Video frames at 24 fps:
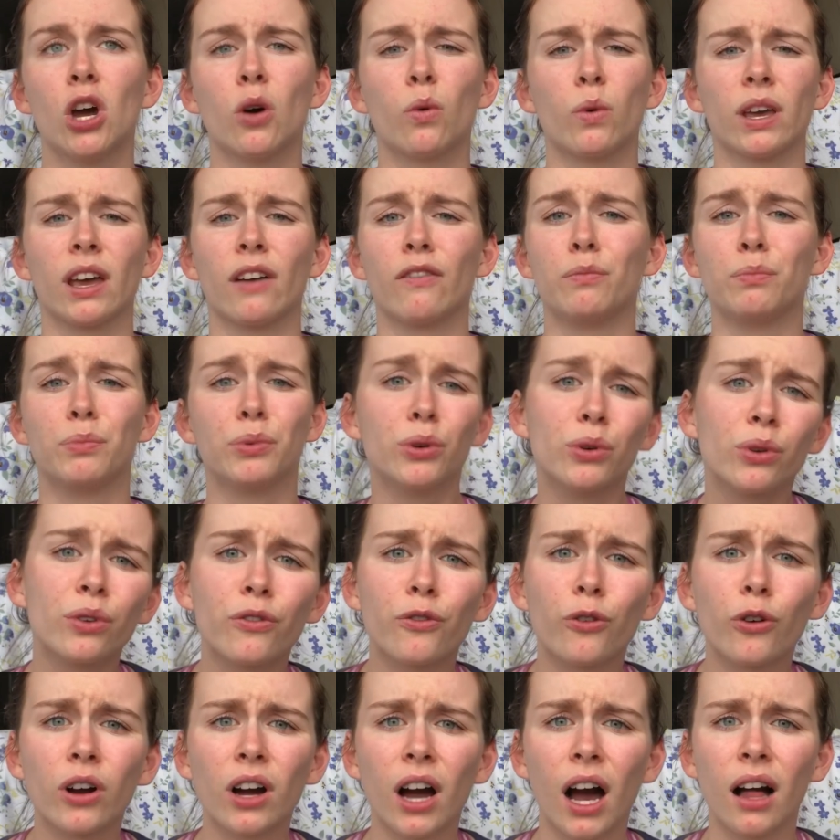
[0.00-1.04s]
We have
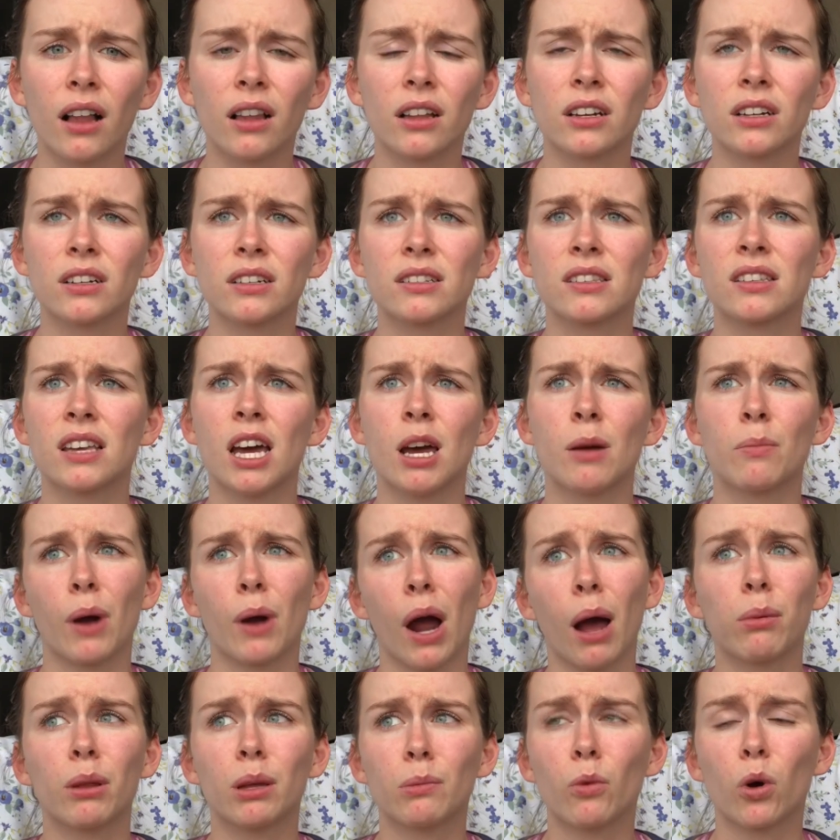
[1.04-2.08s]
beautiful colors,
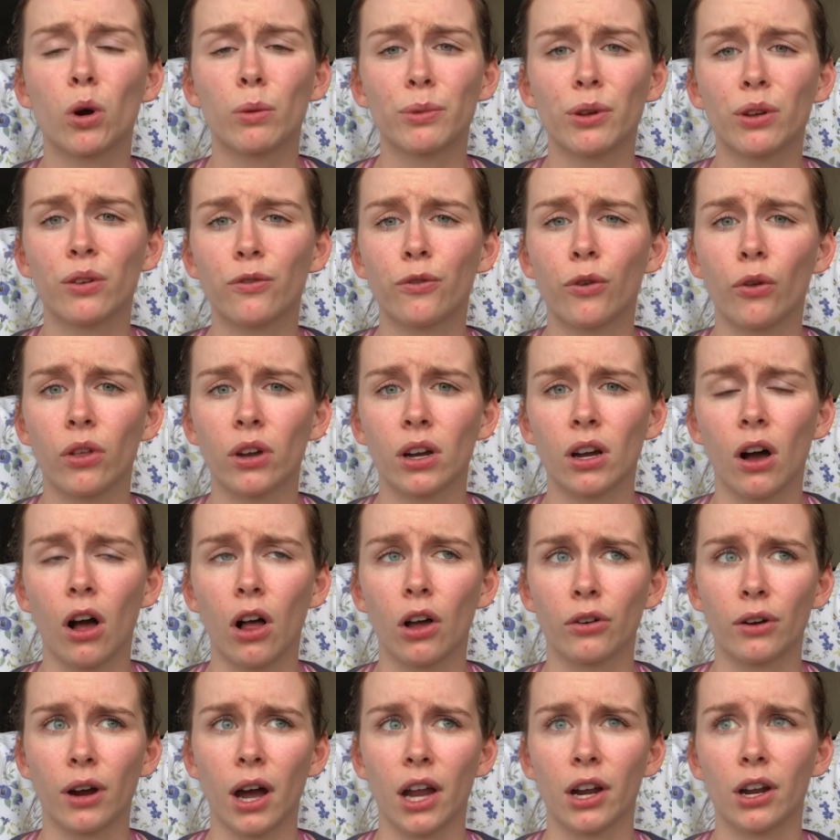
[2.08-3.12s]
probably more beautiful than
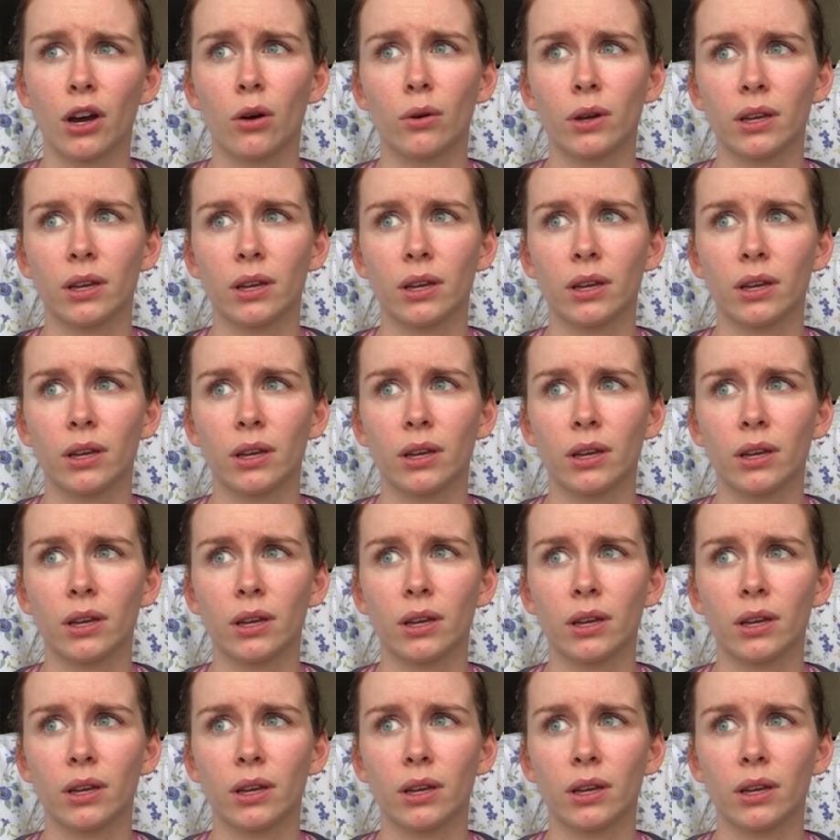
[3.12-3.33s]
Colorado,